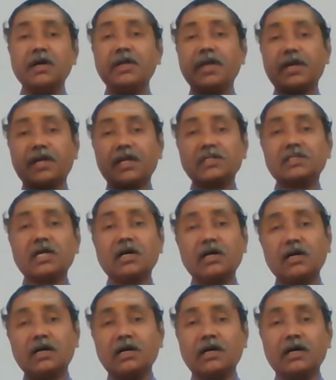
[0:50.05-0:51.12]
across
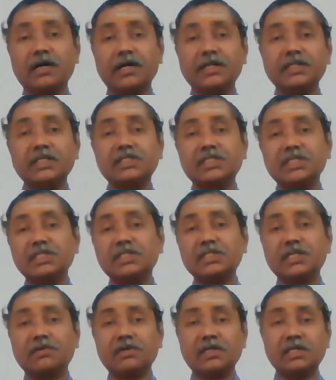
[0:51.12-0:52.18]
the industries in
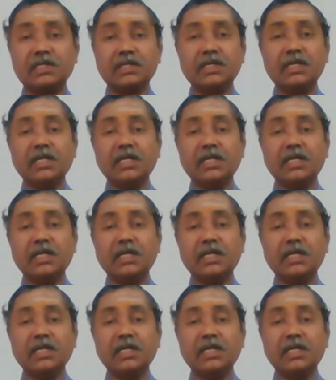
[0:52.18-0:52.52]
the world,